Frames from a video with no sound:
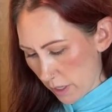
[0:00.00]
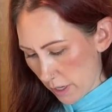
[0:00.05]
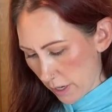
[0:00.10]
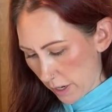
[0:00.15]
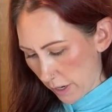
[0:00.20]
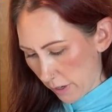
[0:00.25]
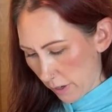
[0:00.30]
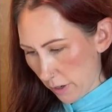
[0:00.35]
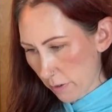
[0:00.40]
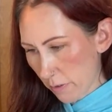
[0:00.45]

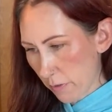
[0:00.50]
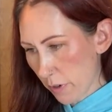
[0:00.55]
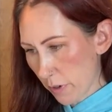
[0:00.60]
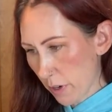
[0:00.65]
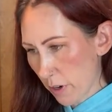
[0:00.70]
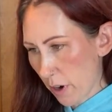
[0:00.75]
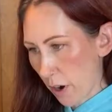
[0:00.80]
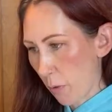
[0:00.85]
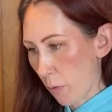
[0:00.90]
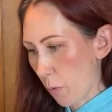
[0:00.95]
Yeah, I gotta
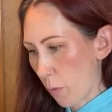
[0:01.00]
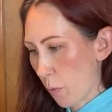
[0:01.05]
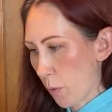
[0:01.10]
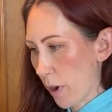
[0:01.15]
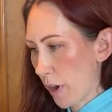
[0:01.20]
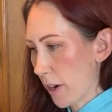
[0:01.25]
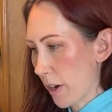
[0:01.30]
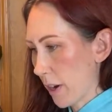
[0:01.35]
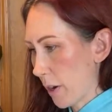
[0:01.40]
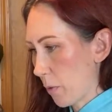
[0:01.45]
figure out
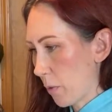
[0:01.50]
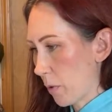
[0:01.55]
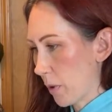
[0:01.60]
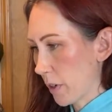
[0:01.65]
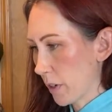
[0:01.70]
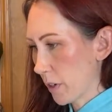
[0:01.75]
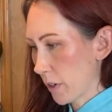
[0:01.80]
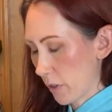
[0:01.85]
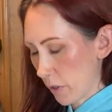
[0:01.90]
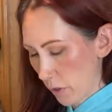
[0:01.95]
what I
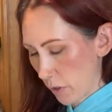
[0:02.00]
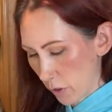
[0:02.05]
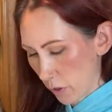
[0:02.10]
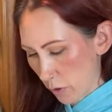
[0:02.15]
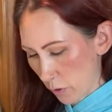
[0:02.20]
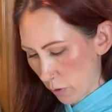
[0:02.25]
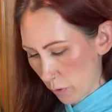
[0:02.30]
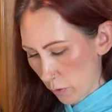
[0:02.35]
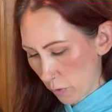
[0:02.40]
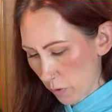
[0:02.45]
want to
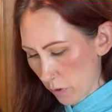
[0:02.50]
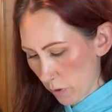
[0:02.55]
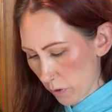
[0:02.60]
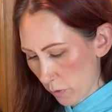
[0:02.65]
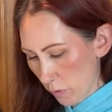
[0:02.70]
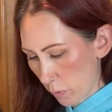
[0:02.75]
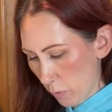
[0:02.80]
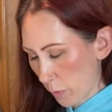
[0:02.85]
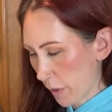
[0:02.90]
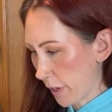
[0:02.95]
do
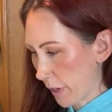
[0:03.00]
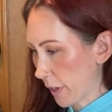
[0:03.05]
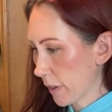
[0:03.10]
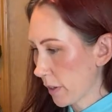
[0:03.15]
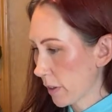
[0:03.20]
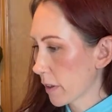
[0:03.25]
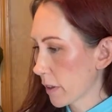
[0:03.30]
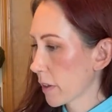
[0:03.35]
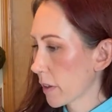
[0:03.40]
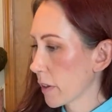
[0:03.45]
with
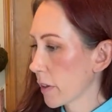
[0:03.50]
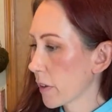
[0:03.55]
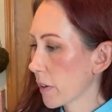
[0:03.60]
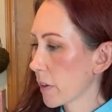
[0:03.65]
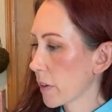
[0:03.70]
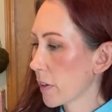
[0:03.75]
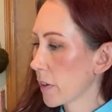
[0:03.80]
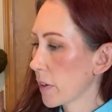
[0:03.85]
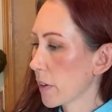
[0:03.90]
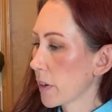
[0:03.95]

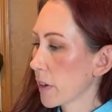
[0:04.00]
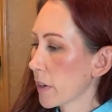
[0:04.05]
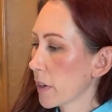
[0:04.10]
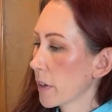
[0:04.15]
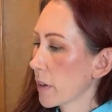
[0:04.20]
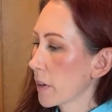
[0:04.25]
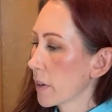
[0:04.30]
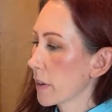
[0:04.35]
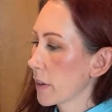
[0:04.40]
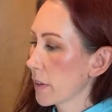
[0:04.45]

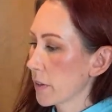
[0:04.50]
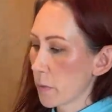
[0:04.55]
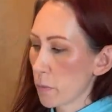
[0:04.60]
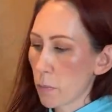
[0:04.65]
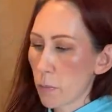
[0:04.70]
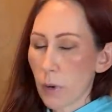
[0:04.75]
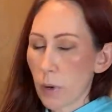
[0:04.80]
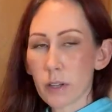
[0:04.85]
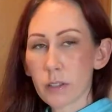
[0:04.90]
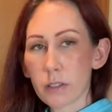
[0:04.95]
this
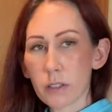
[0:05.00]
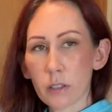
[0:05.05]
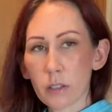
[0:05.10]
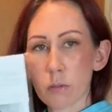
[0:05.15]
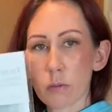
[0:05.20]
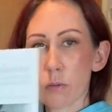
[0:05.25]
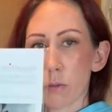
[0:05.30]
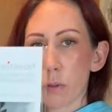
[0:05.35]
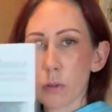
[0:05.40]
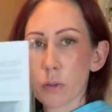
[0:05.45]
embossing
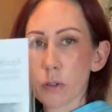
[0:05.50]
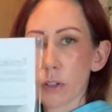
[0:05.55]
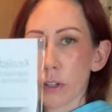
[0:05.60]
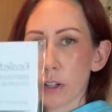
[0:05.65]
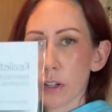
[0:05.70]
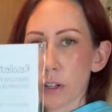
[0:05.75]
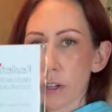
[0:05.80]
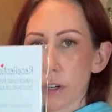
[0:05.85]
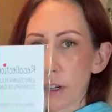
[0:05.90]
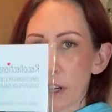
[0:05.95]

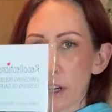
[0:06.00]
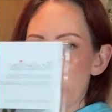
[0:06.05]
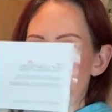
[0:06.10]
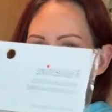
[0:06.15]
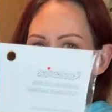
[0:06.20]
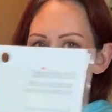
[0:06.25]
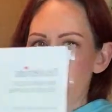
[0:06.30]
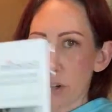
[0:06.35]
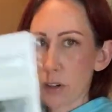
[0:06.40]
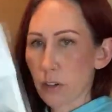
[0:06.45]
folder. If I
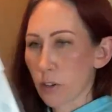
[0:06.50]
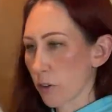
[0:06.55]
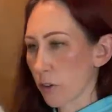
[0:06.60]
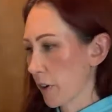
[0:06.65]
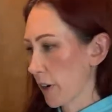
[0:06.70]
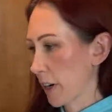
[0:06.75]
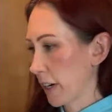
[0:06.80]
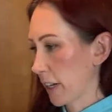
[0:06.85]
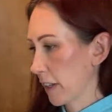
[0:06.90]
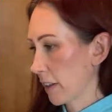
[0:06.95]
want to do
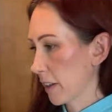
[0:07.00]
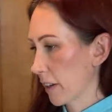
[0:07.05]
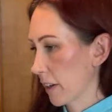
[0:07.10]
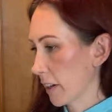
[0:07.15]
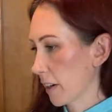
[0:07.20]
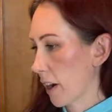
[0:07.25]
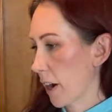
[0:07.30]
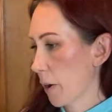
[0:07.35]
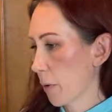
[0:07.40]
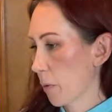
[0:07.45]

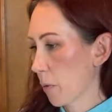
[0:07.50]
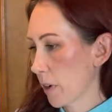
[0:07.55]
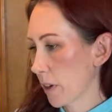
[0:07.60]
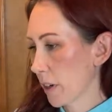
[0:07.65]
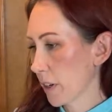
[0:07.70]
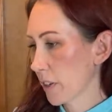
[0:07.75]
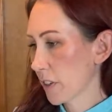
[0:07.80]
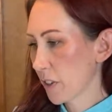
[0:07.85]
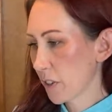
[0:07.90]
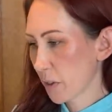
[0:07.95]
anything, I
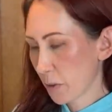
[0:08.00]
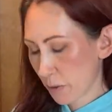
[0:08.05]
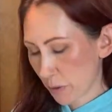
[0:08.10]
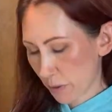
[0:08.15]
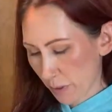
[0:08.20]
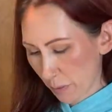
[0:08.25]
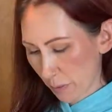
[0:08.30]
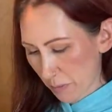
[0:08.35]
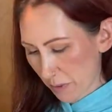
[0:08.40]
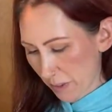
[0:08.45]
wanted to do
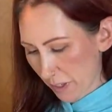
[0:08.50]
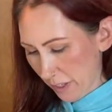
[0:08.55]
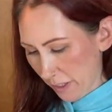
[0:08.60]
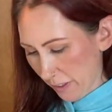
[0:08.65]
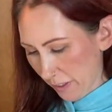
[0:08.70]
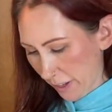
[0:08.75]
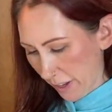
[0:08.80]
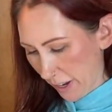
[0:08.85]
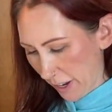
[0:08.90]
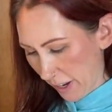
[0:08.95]
something
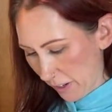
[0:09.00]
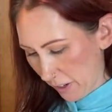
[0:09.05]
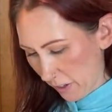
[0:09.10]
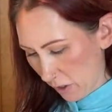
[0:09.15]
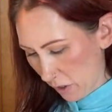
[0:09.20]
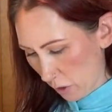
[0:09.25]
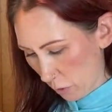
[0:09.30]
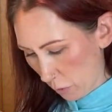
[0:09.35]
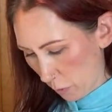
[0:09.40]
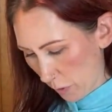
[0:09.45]
that had to
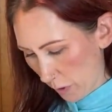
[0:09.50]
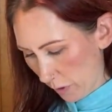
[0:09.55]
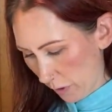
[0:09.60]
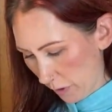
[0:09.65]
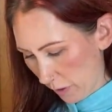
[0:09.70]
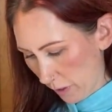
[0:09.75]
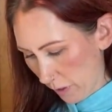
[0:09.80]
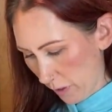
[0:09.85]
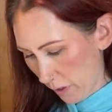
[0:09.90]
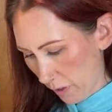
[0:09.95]
do with
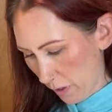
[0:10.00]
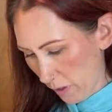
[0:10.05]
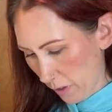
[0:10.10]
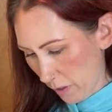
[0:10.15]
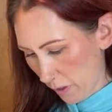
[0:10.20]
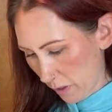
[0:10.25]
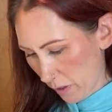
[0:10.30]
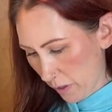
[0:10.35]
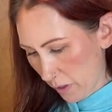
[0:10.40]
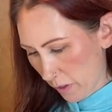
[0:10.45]

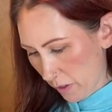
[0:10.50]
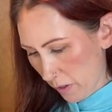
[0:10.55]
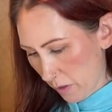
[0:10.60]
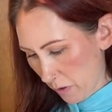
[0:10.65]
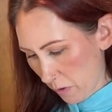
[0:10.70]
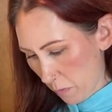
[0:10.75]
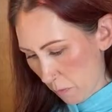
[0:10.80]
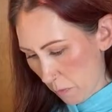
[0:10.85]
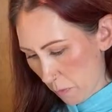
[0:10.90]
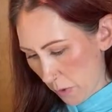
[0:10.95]

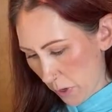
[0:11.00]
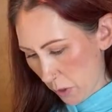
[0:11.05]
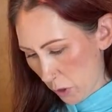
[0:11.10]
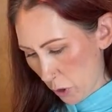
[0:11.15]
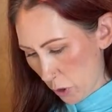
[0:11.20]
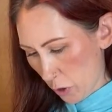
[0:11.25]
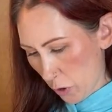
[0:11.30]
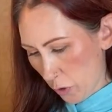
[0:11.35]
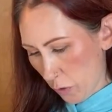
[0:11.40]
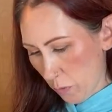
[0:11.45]

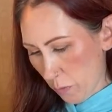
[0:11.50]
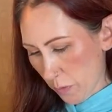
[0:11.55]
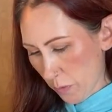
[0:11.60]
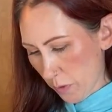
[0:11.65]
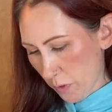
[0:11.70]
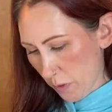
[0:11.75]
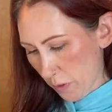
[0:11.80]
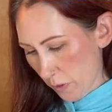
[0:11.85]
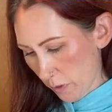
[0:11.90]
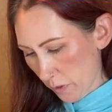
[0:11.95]

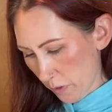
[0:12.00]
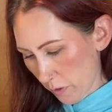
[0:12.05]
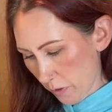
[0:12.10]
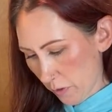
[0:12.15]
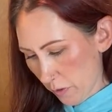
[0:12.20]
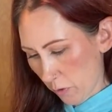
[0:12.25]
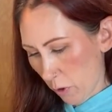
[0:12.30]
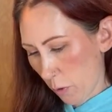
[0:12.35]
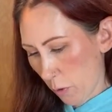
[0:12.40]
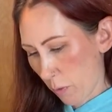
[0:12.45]
mushrooms,
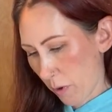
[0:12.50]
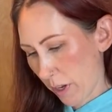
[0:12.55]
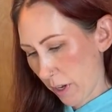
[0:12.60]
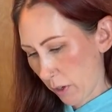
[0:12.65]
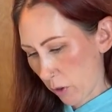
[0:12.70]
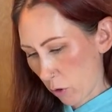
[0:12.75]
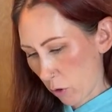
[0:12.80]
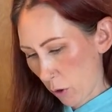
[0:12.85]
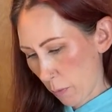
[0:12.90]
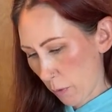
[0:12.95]
or I want to
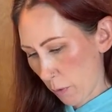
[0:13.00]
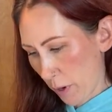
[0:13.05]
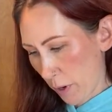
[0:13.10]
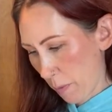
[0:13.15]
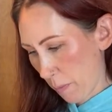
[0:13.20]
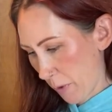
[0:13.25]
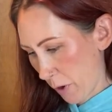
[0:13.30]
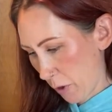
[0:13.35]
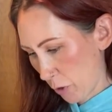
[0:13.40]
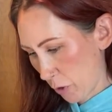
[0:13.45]
incorporate
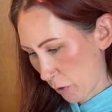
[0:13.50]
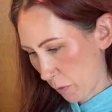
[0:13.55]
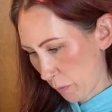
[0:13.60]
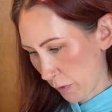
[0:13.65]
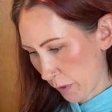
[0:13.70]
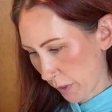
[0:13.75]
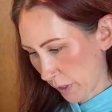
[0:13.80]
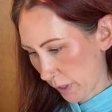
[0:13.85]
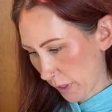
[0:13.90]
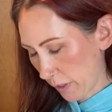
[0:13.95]
mushrooms,
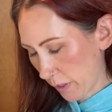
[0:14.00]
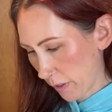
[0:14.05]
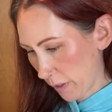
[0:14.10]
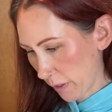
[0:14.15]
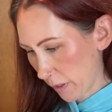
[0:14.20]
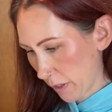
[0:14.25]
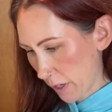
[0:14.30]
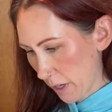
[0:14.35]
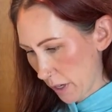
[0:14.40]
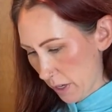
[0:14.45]
I guess.
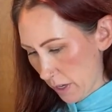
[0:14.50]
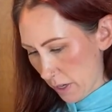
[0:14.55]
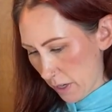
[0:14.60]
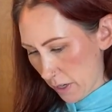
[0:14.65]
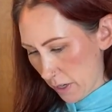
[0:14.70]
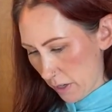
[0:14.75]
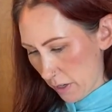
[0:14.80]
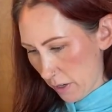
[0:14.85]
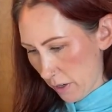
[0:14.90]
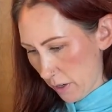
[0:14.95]

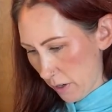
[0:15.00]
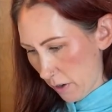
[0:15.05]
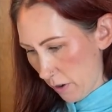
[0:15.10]
All